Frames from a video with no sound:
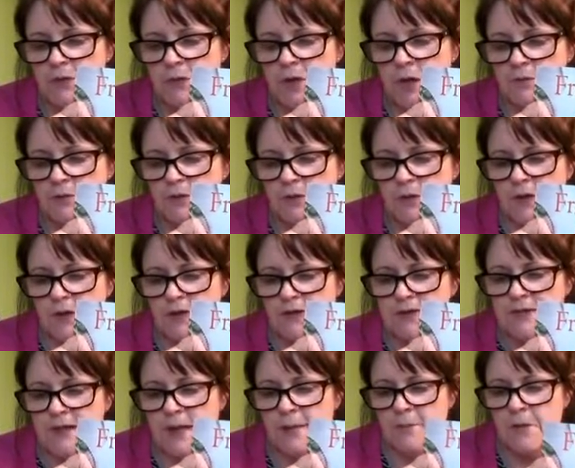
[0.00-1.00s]
I'm doing a
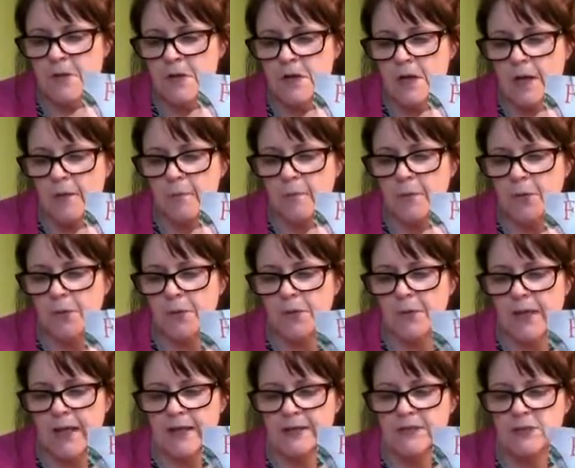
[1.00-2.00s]
salmon and poo
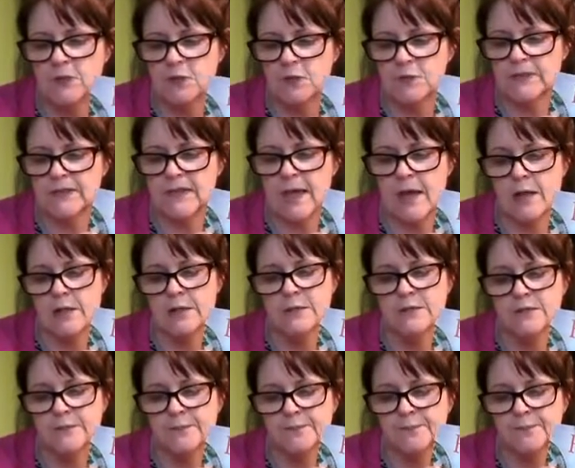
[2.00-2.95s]
lentil salad.